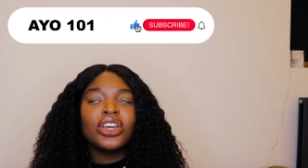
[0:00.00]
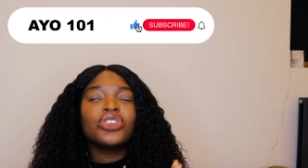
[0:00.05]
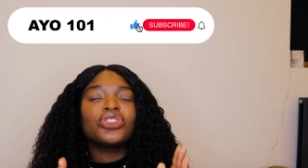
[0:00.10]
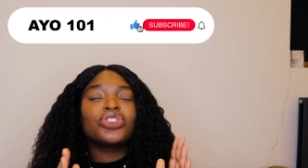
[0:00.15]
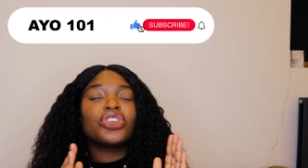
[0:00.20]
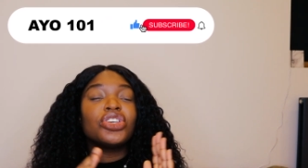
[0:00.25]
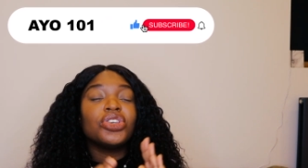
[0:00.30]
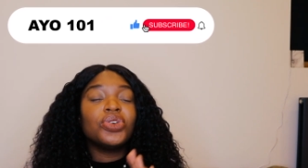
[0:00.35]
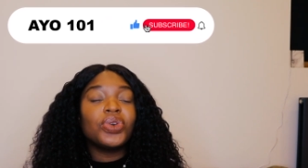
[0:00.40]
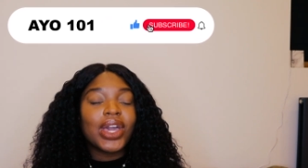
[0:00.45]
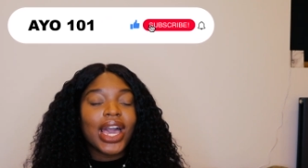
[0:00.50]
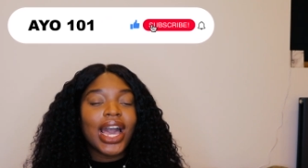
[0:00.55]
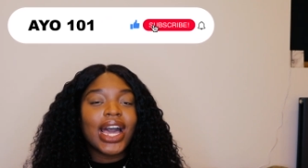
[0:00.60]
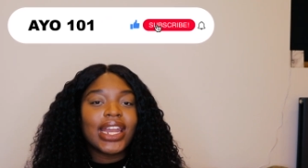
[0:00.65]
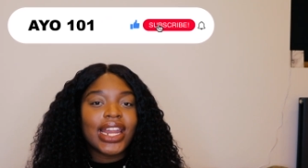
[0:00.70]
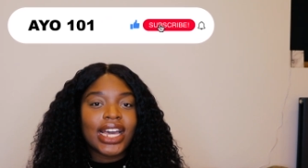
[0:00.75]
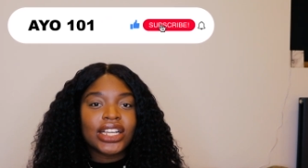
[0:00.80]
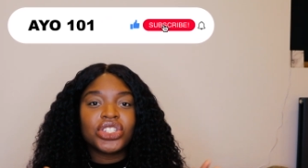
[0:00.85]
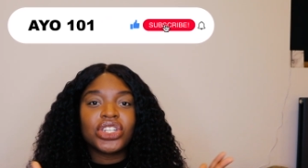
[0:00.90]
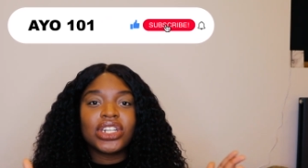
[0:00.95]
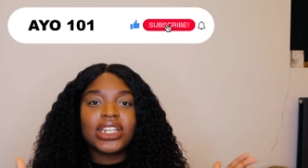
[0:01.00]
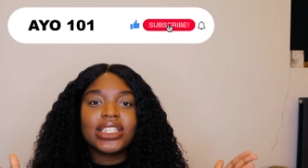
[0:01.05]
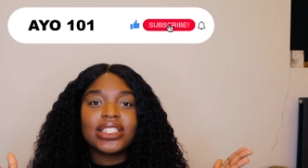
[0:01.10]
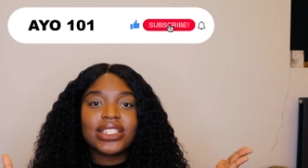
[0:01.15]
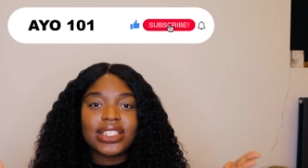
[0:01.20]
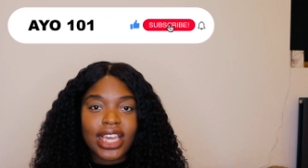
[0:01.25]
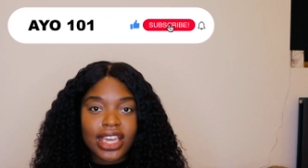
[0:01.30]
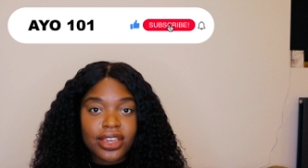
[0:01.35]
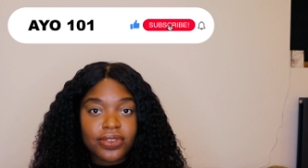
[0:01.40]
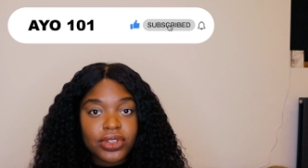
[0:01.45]
So you can actually
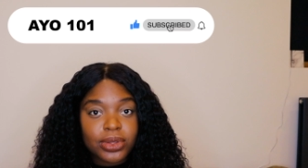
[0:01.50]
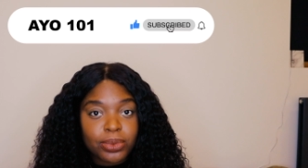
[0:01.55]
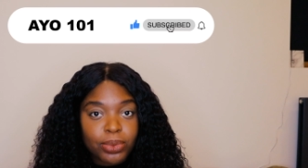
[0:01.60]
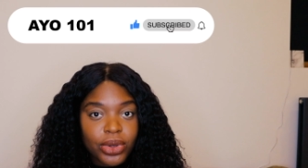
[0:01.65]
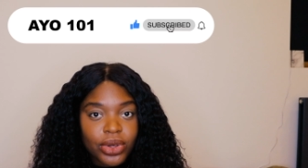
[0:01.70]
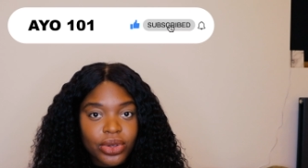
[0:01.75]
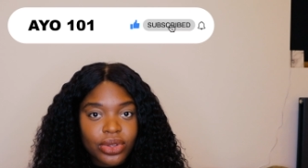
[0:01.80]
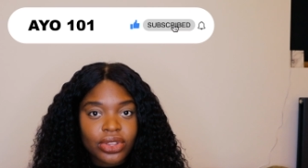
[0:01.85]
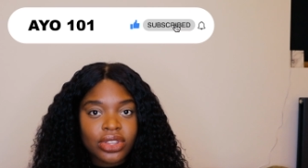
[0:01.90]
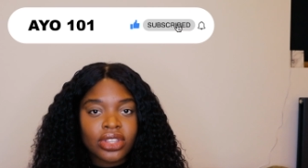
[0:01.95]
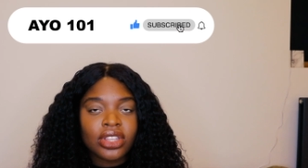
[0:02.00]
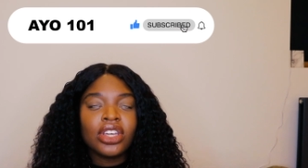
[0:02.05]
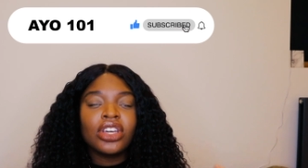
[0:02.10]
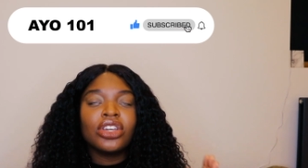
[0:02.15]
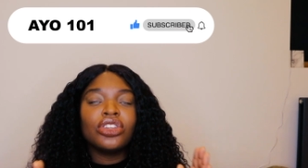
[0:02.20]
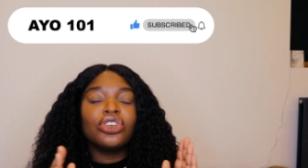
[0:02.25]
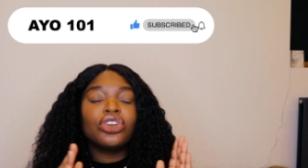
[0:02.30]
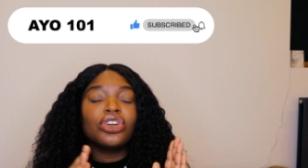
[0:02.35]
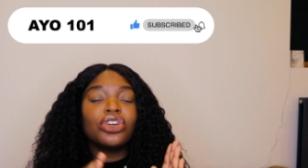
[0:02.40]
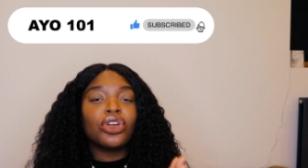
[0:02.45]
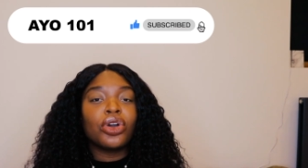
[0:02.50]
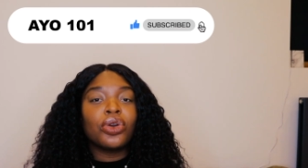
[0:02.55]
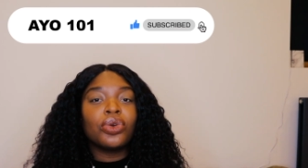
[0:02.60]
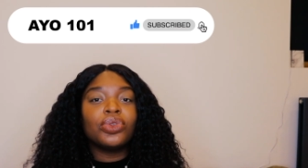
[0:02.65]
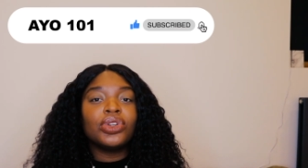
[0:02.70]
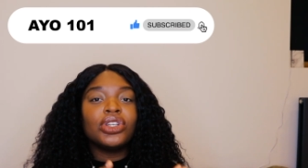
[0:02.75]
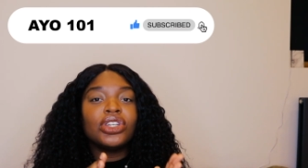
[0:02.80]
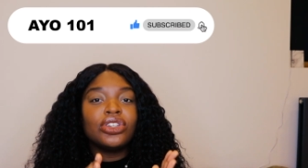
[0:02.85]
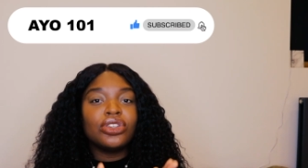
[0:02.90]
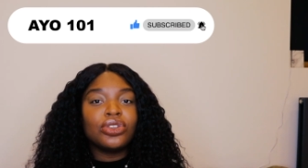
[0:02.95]
save in both. You can
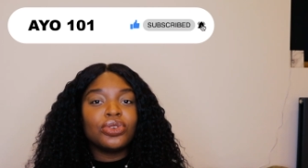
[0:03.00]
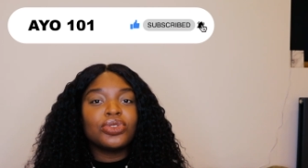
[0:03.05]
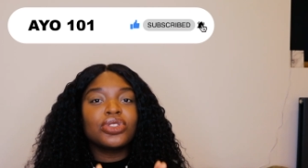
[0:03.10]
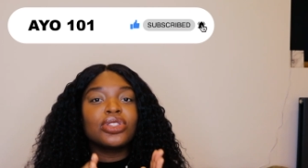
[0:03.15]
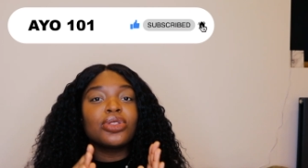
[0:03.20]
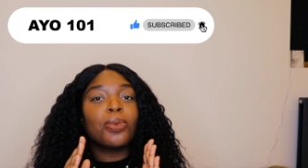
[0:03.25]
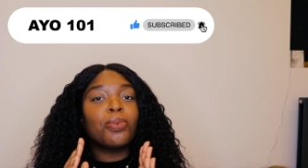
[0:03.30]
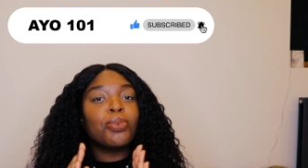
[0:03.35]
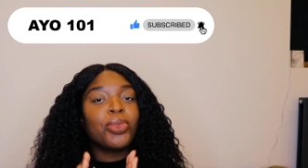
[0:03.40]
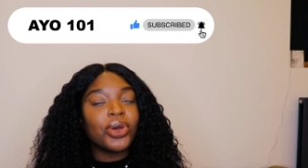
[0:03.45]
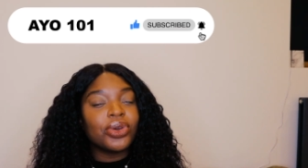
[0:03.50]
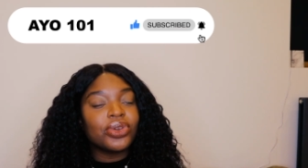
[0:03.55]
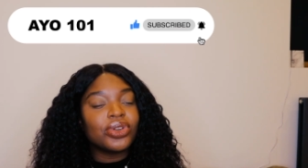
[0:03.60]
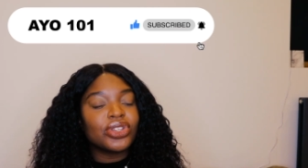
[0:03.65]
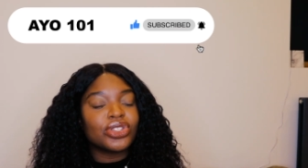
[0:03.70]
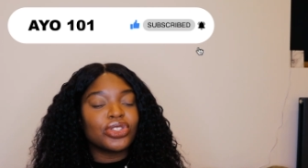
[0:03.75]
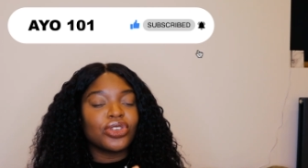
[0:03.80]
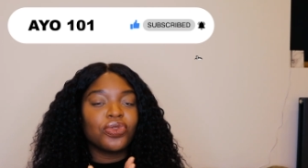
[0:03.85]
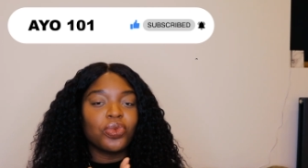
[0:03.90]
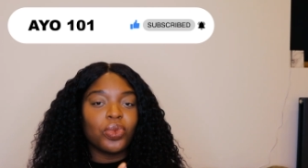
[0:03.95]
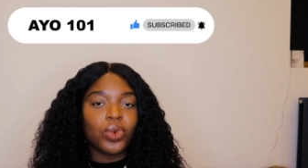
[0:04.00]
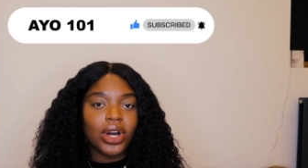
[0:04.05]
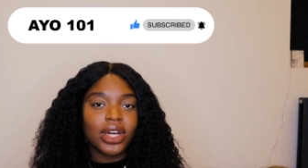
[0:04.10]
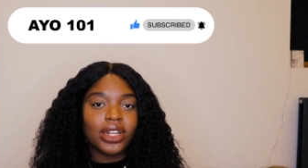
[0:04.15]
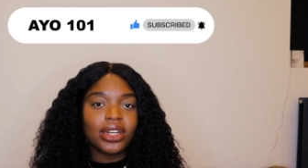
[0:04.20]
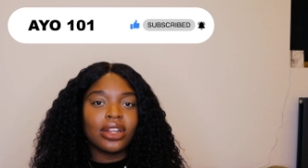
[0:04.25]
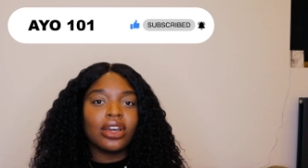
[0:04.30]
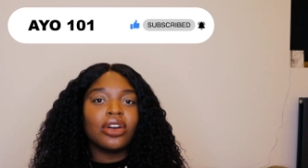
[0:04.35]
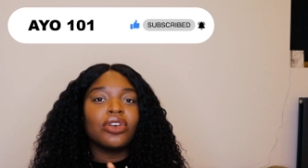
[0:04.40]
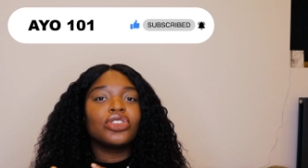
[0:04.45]
only use the bonus of
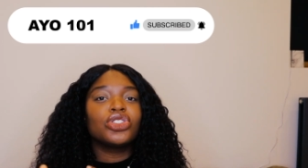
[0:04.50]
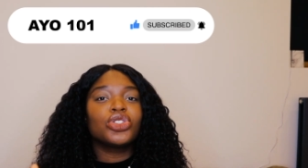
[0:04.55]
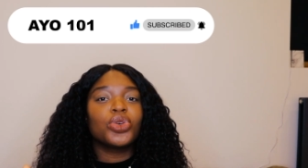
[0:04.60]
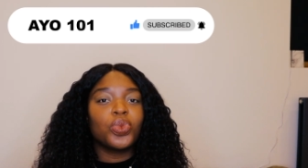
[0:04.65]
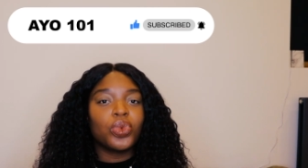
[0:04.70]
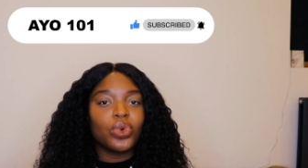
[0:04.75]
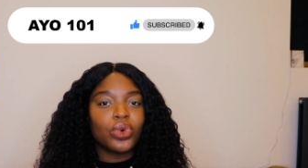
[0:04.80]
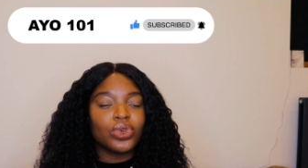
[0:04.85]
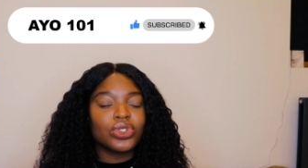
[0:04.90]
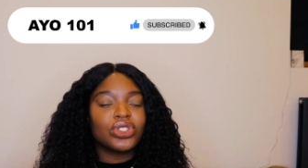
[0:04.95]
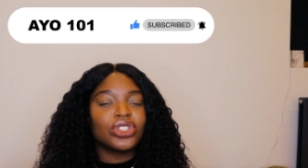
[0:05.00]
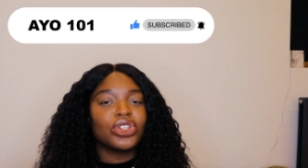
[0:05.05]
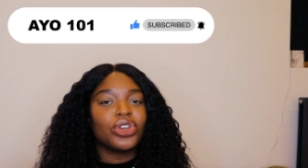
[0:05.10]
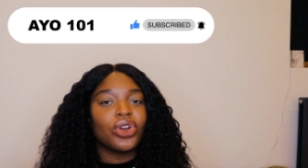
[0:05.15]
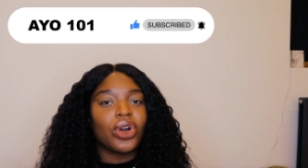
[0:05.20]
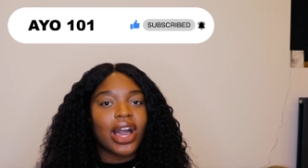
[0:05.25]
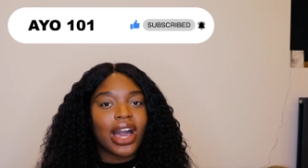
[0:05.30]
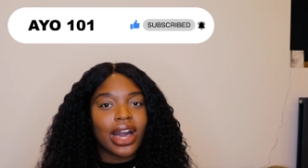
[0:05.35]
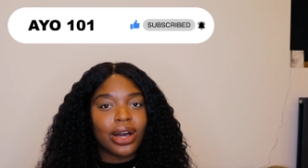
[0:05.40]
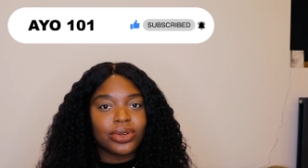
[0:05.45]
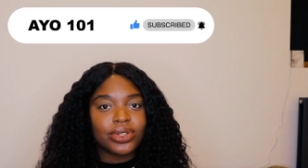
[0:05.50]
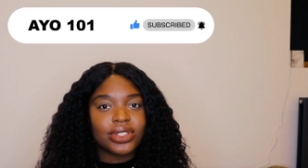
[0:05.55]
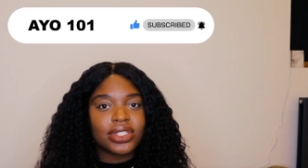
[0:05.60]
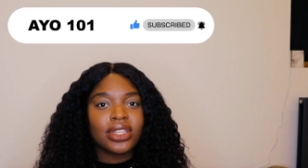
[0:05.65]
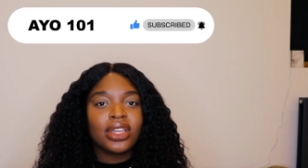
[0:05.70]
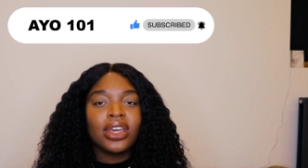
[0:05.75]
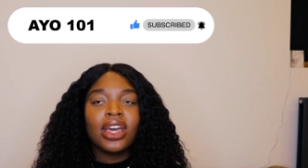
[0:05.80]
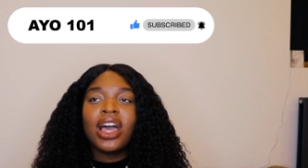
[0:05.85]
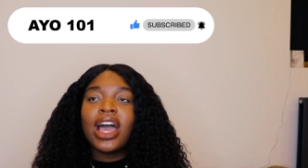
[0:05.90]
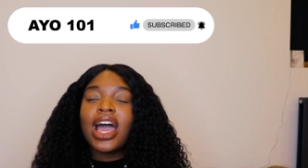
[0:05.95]
one towards your house.